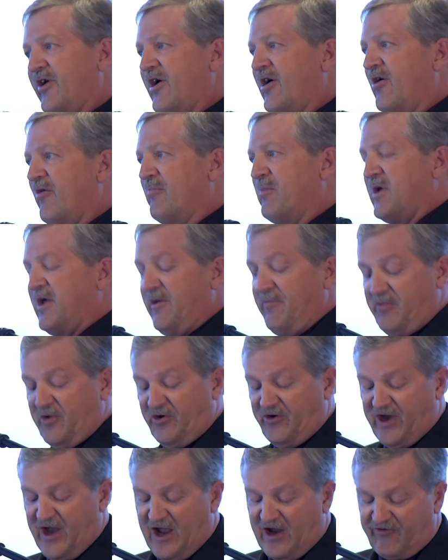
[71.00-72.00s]
to help keep
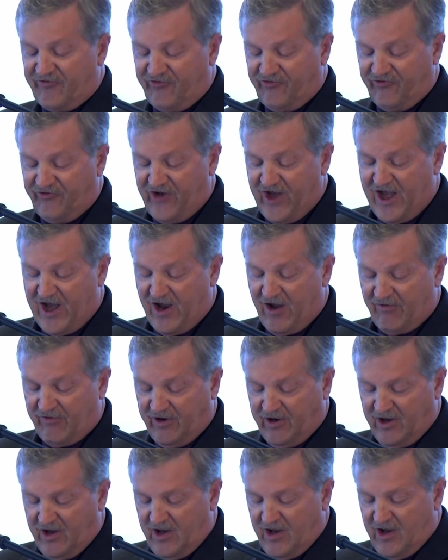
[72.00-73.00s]
your taxes down.
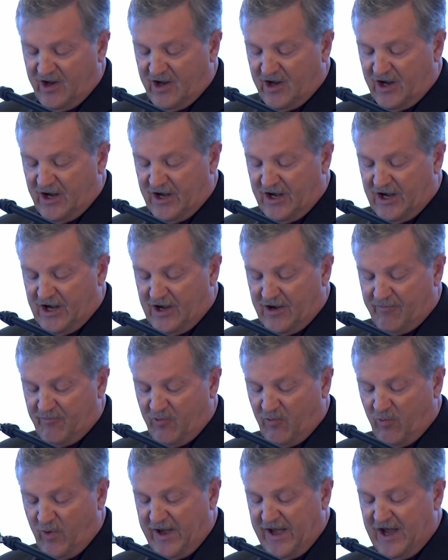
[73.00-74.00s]

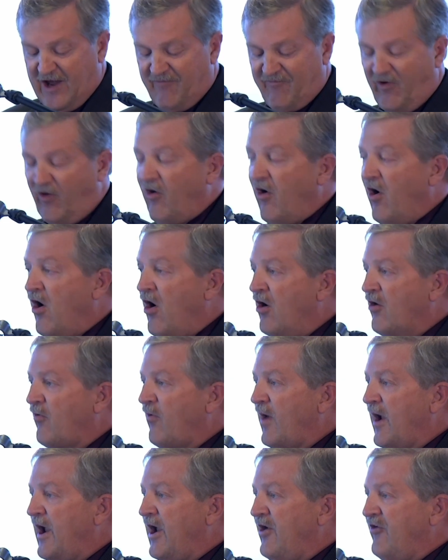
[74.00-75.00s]
We have a
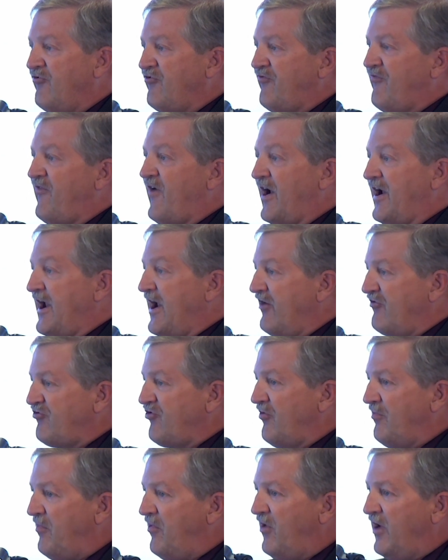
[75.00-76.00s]
long-range
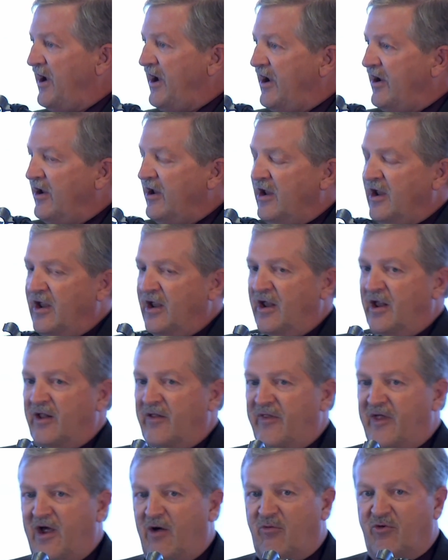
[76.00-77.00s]
financial plan
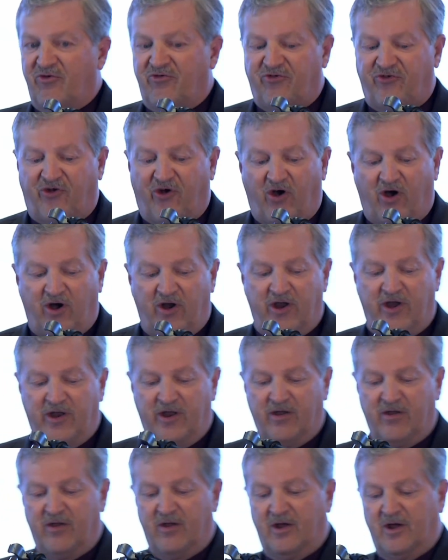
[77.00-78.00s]
that was started
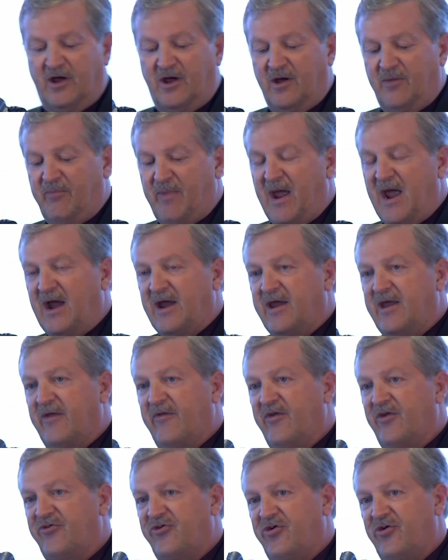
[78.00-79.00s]
back
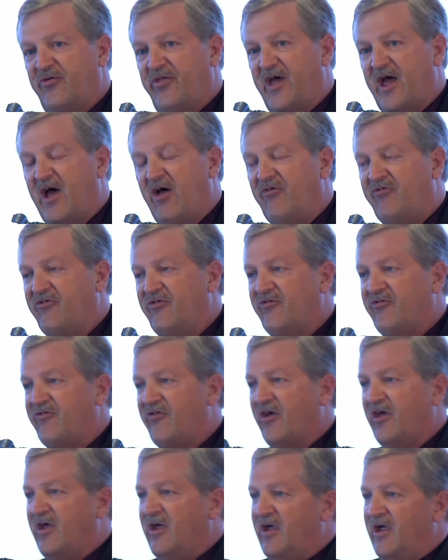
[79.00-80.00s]
in the
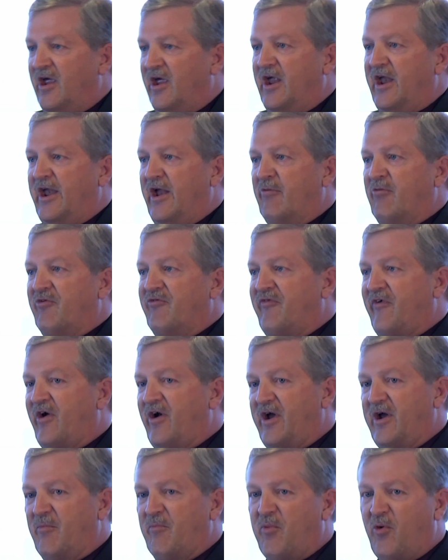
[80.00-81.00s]
2000s. And it was
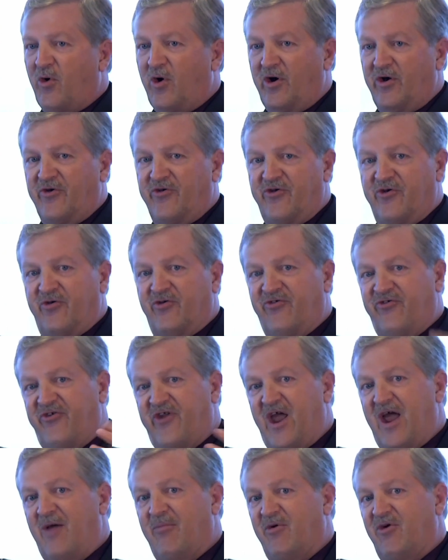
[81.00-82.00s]
very important to
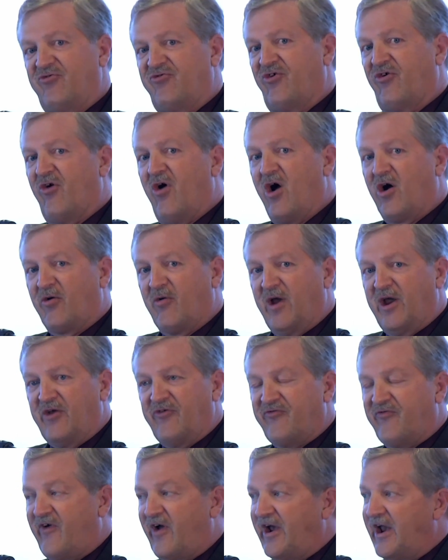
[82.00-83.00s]
establish a
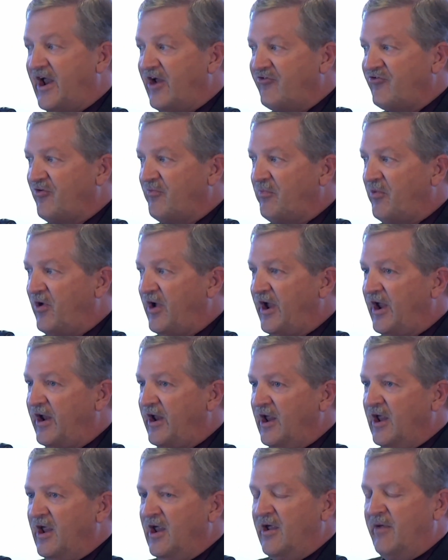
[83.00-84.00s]
long-range financial
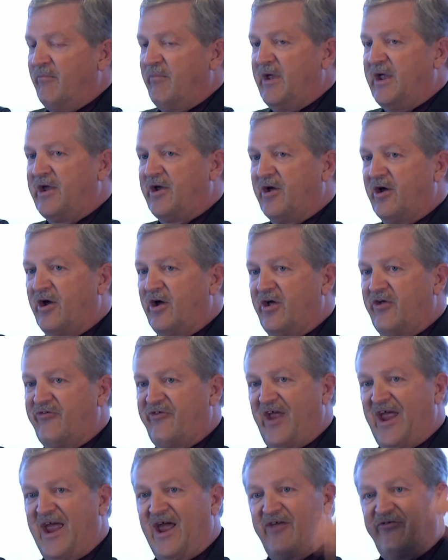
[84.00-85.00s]
plan
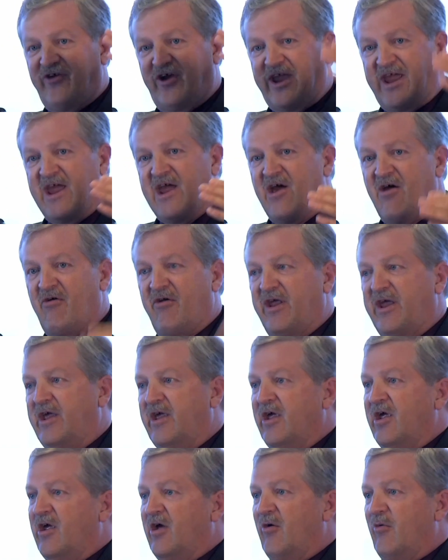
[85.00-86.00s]
because as a
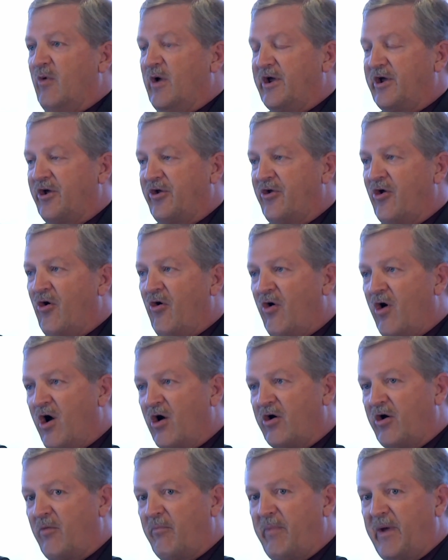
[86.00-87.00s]
county, we could no
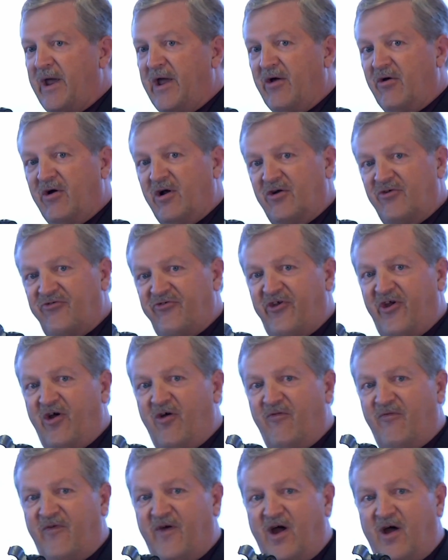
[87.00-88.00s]
longer bail
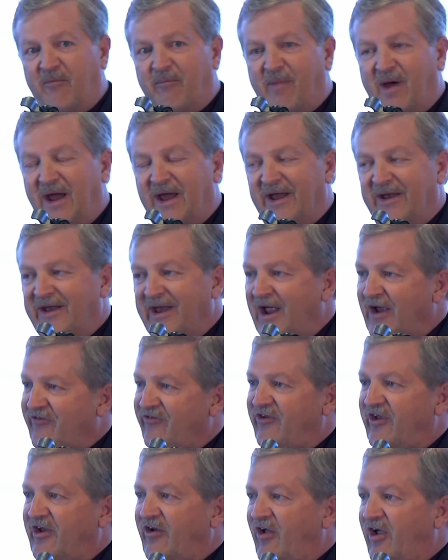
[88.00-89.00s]
ourselves out by
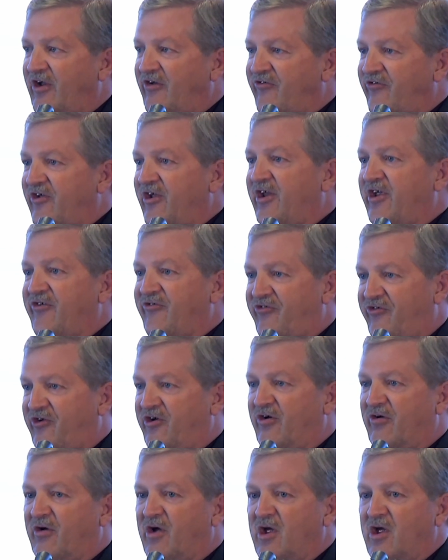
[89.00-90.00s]
annexing like cities
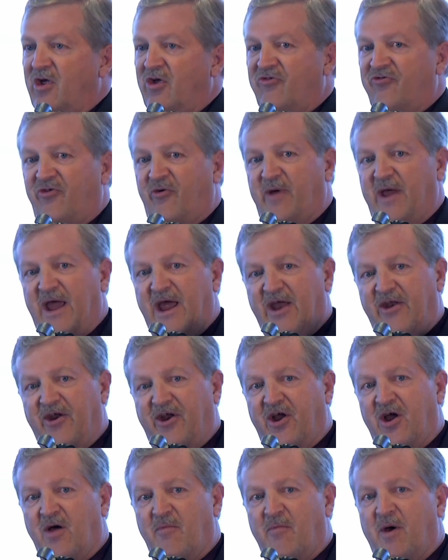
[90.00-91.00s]
do. So we had to
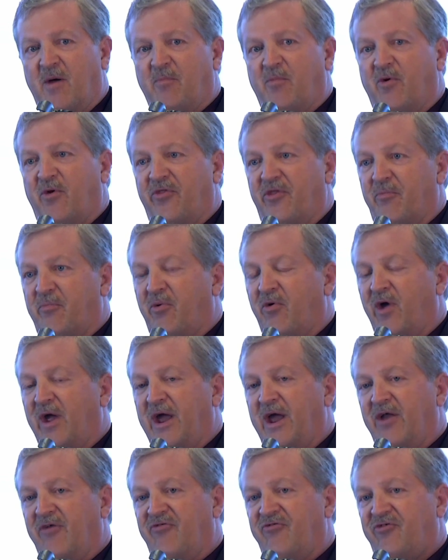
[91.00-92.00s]
come up with a
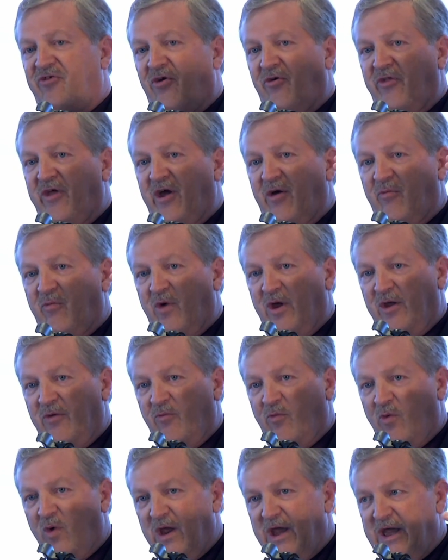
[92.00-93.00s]
plan so that
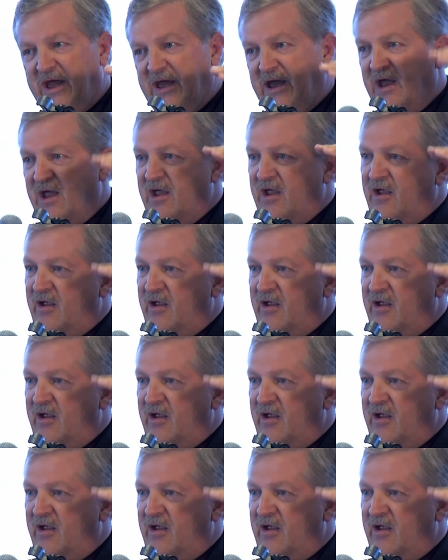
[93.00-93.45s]
when we